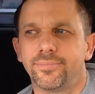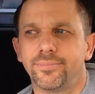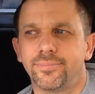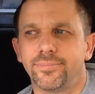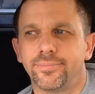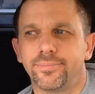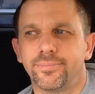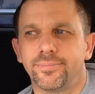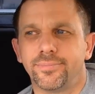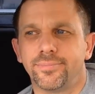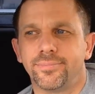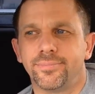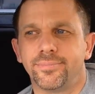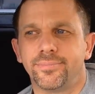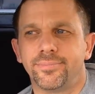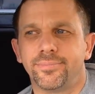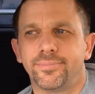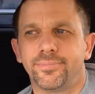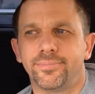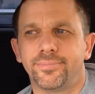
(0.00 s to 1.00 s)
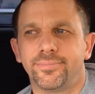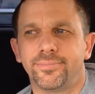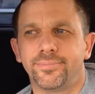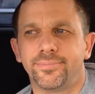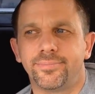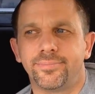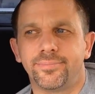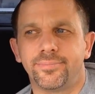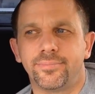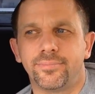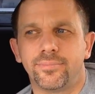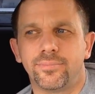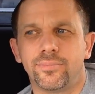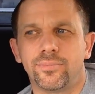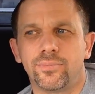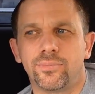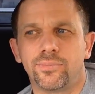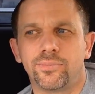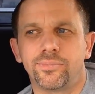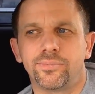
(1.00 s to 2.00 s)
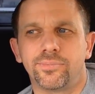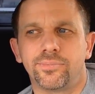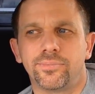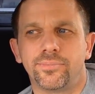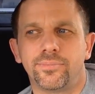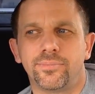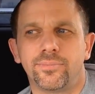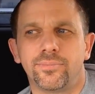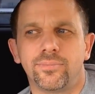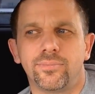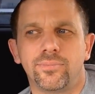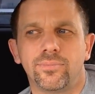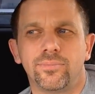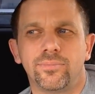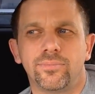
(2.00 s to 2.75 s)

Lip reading: No words are spoken by the person on screen.